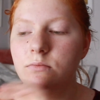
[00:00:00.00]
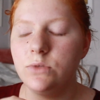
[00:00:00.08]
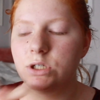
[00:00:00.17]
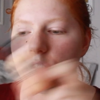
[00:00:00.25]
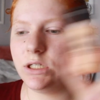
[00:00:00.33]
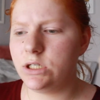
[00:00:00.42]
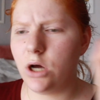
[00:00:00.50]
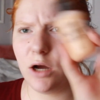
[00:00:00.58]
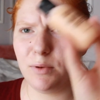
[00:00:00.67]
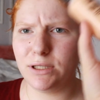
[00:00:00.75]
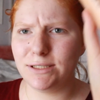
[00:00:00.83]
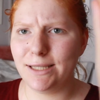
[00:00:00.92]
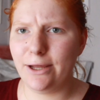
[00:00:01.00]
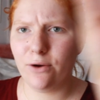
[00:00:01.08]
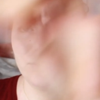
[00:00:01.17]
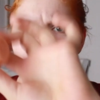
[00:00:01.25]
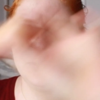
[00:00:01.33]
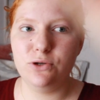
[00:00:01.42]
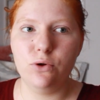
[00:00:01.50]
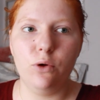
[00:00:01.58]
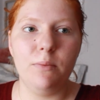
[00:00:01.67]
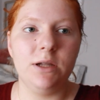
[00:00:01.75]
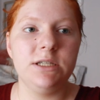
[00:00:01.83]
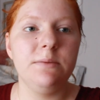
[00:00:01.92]
just talk about this later once we do the
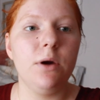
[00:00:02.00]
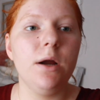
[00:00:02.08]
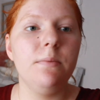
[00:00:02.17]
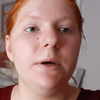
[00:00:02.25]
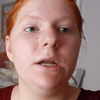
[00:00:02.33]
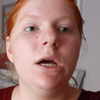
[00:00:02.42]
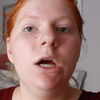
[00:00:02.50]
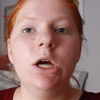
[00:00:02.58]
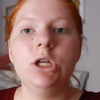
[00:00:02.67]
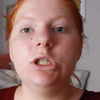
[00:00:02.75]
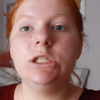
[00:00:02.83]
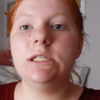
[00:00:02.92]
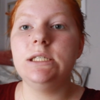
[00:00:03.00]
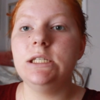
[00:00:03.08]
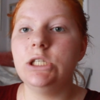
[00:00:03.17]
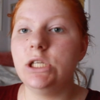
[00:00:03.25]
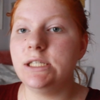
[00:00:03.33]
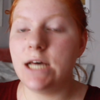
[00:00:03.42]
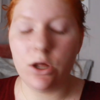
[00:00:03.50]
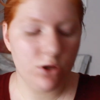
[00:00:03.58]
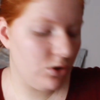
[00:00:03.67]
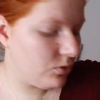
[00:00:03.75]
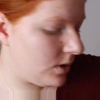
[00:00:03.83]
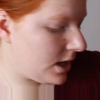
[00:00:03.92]
whole melting part, but just to tell
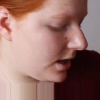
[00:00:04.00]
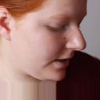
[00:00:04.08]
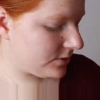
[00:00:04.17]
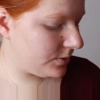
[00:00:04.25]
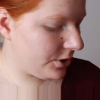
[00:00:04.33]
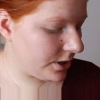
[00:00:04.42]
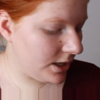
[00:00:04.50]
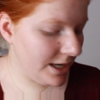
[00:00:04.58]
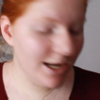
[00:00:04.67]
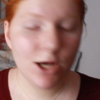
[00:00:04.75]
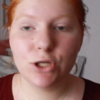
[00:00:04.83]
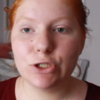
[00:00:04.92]
you that's what you're going to need.